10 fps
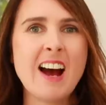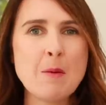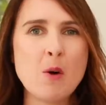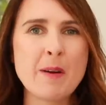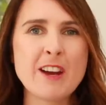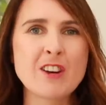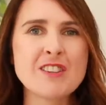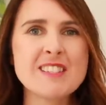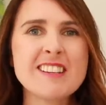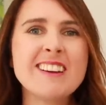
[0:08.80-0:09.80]
Hi Bo
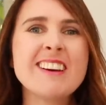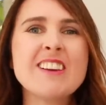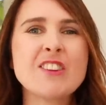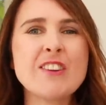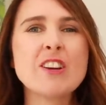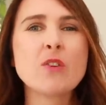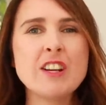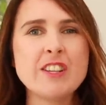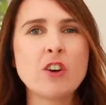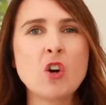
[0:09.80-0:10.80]
Bakers. Three
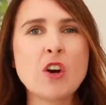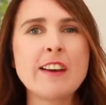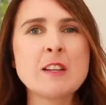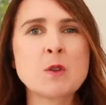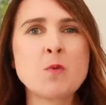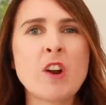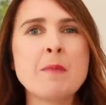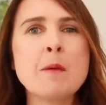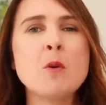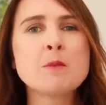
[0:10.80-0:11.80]
ingredient cookies was one of
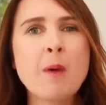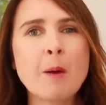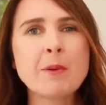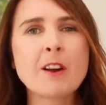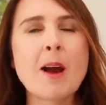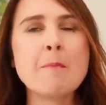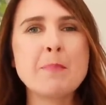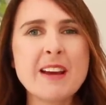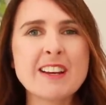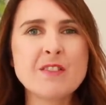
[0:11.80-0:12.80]
my most popular and
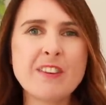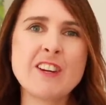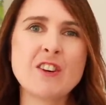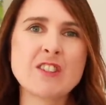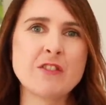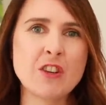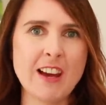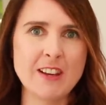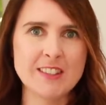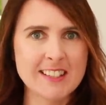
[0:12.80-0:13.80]
biggest videos of
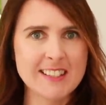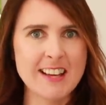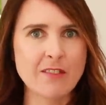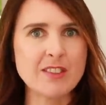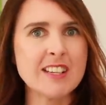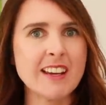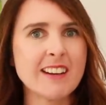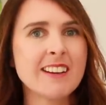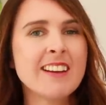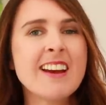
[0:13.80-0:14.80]

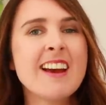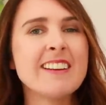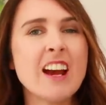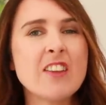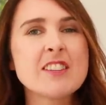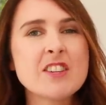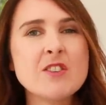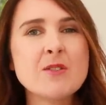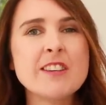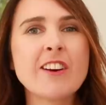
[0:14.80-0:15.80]
2017. Now that it's a
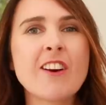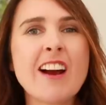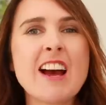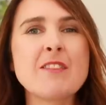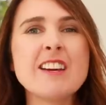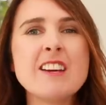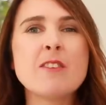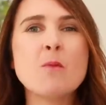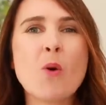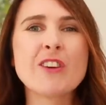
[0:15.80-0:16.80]
new year, I have
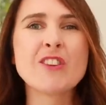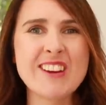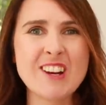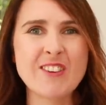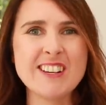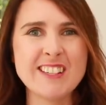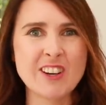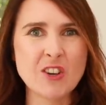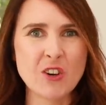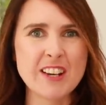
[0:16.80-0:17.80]
even more three
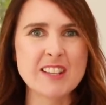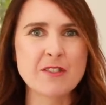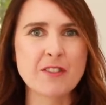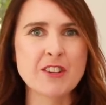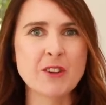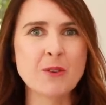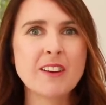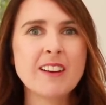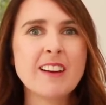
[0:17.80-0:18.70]
ingredient cookies for you.